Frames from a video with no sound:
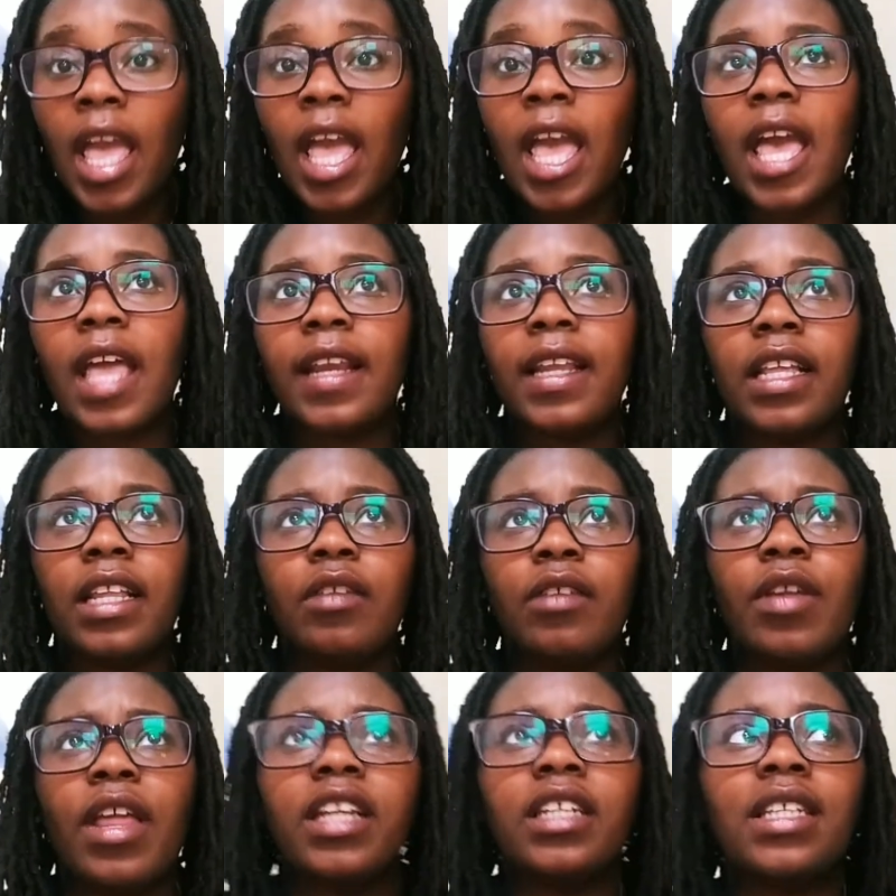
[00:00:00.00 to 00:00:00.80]
And then
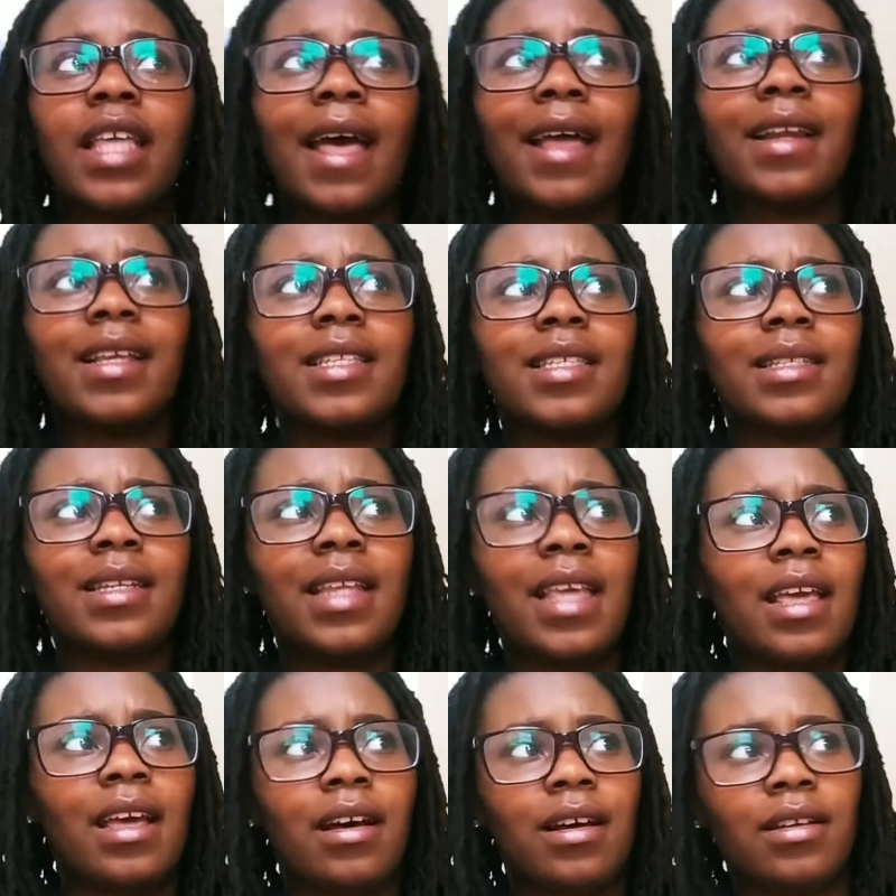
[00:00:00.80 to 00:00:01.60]
they just had us
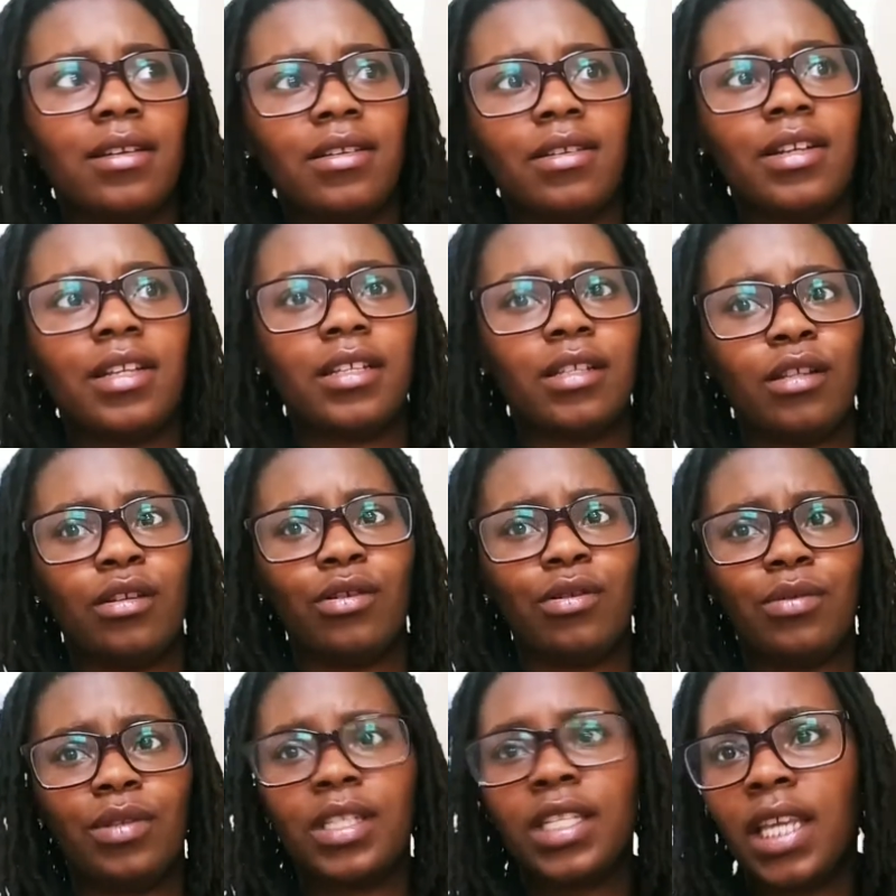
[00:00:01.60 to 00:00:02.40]
stand under this
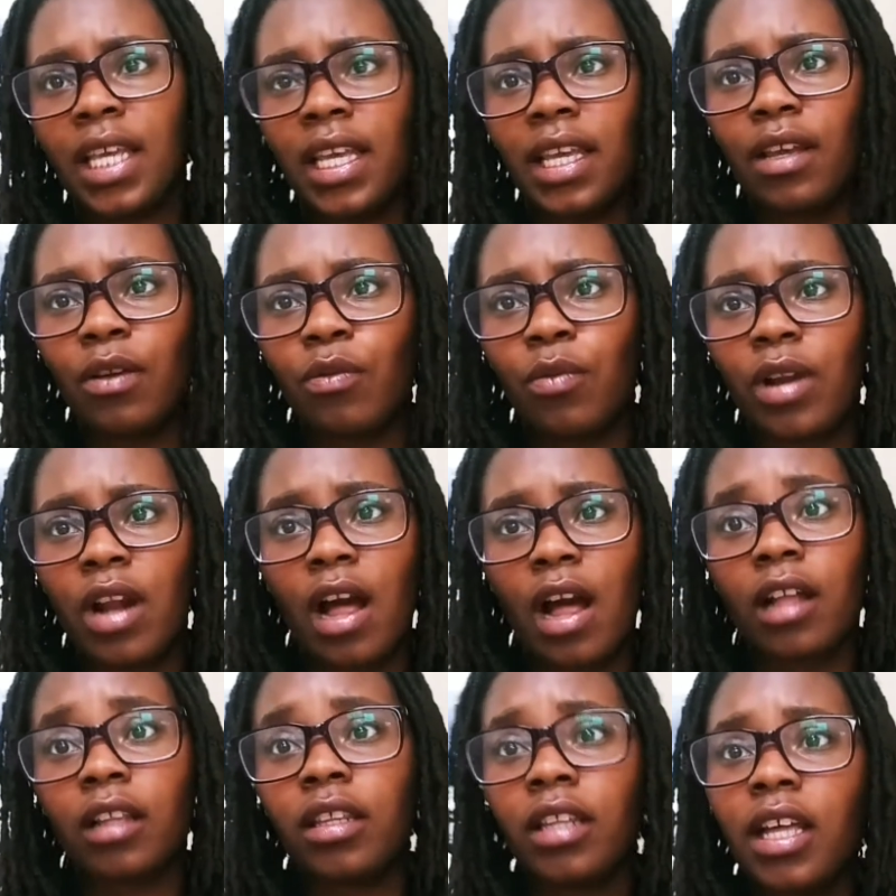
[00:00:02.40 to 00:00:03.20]
little tent with
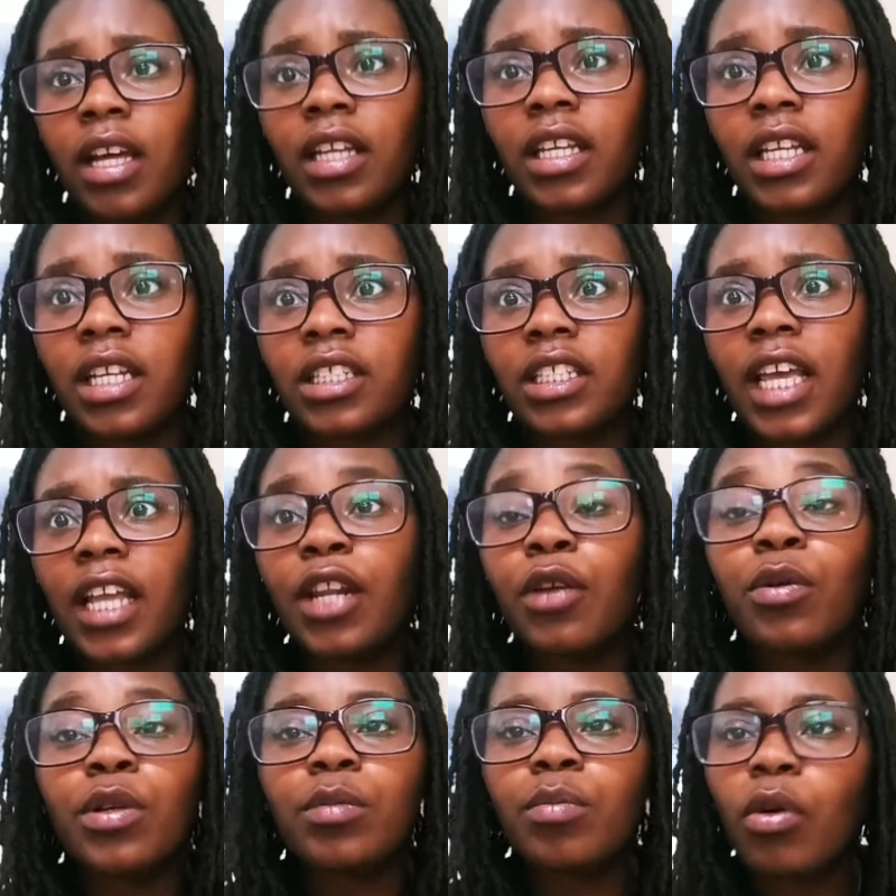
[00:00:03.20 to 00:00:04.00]
our luggage, and it
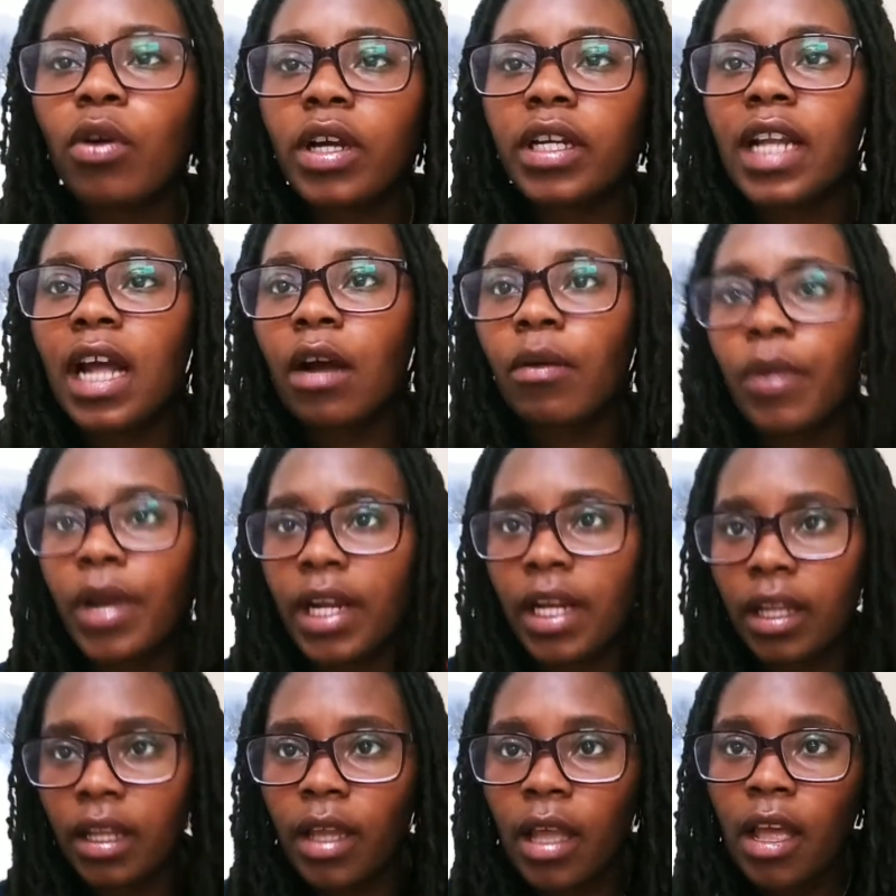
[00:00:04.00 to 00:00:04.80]
was pouring down rain
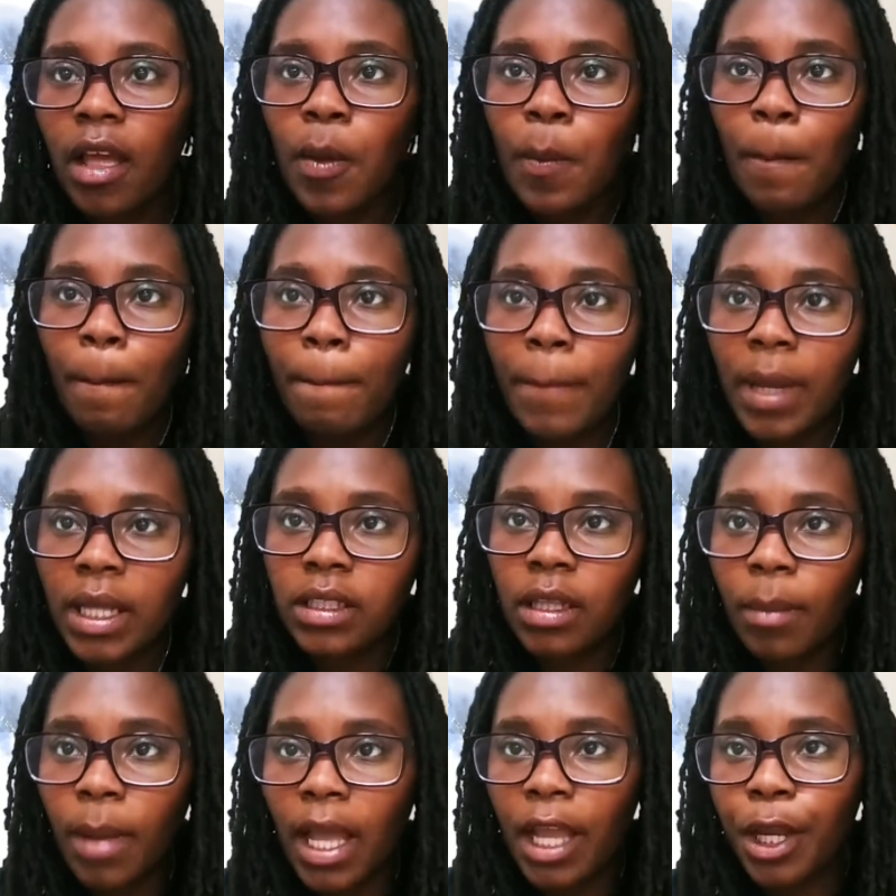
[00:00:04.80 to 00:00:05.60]
and messed
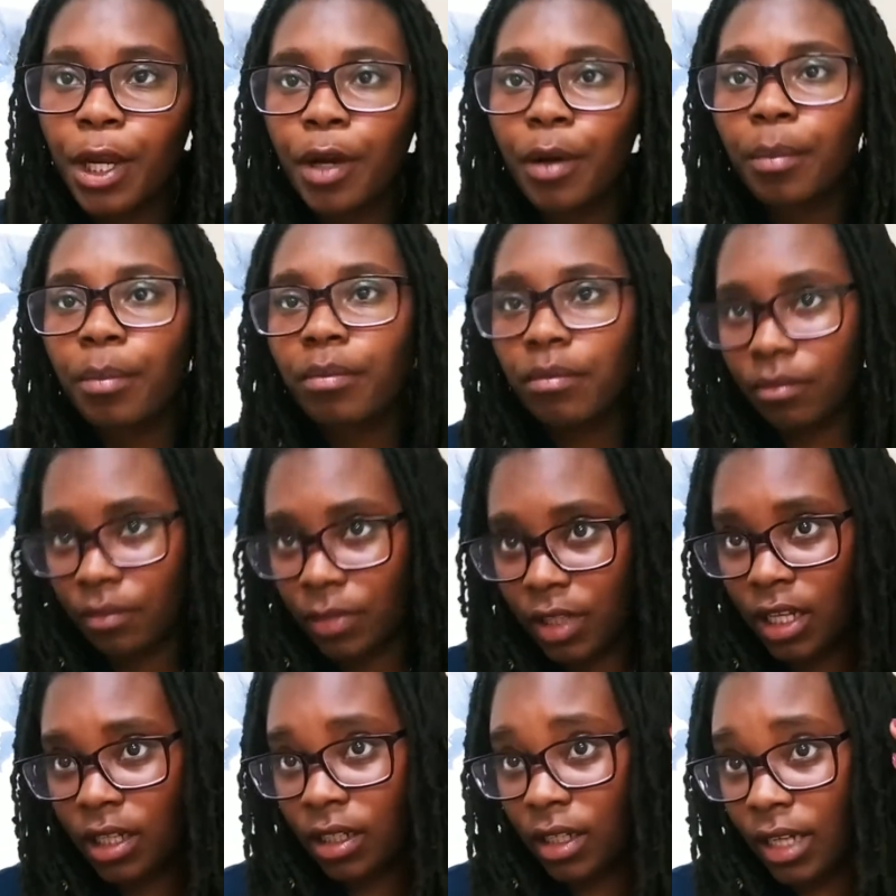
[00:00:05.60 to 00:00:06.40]
up my hair. It
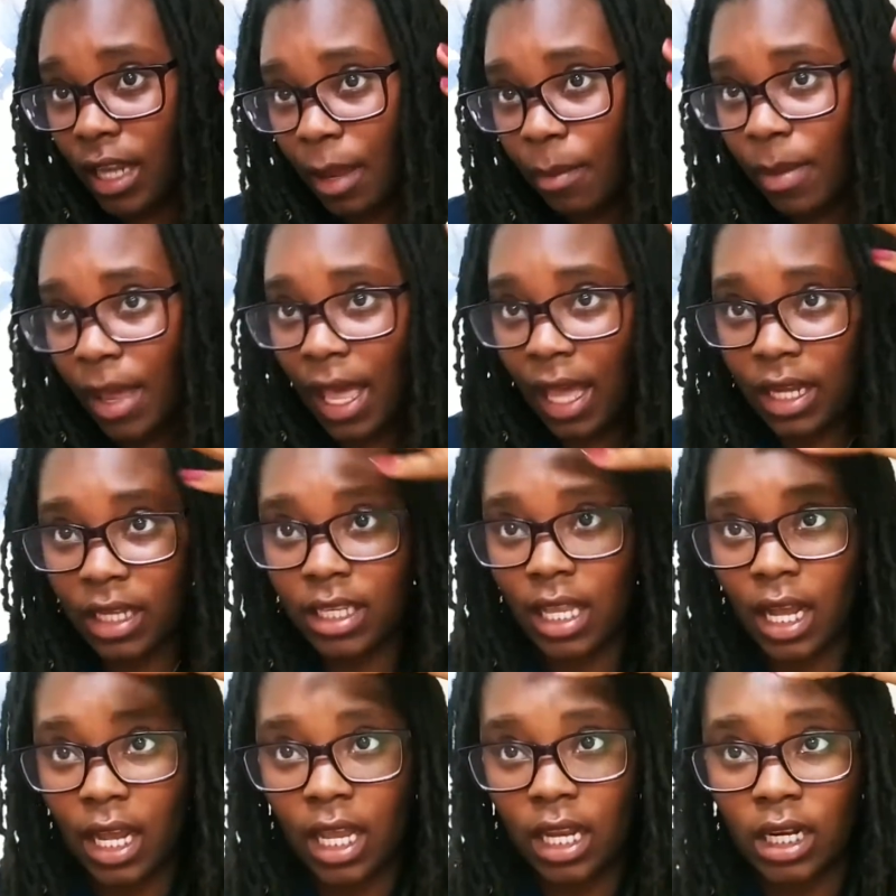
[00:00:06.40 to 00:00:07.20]
don't look that bad because I
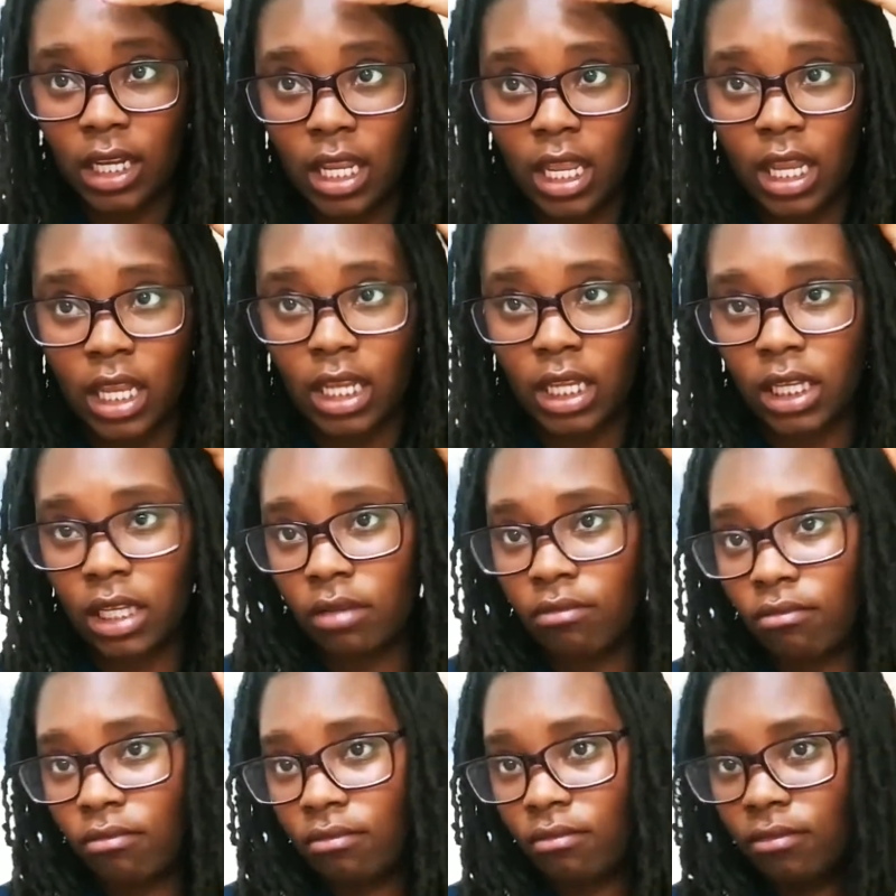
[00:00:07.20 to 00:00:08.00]
kind of like
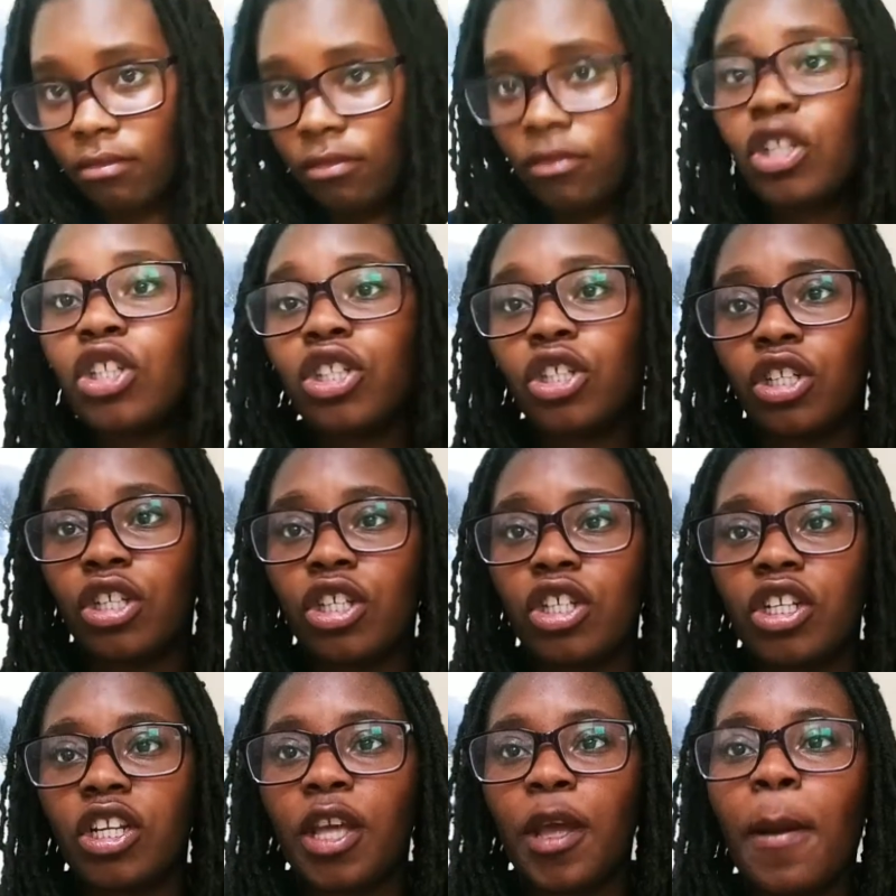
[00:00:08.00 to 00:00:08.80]

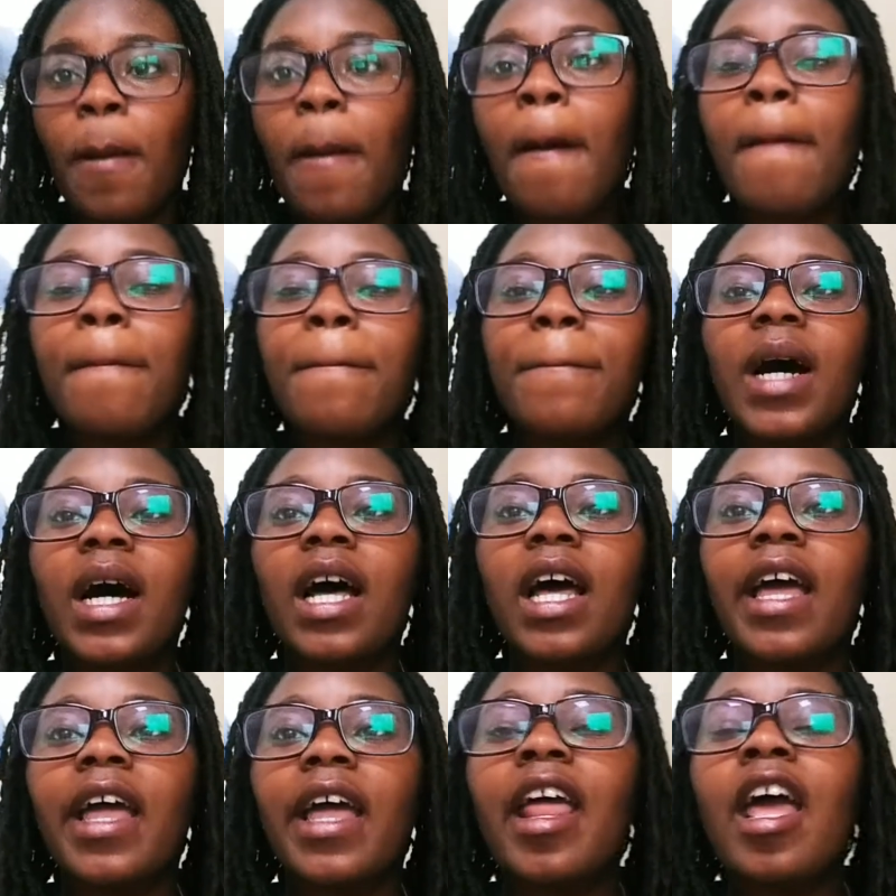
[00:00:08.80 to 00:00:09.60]
zhushed it. But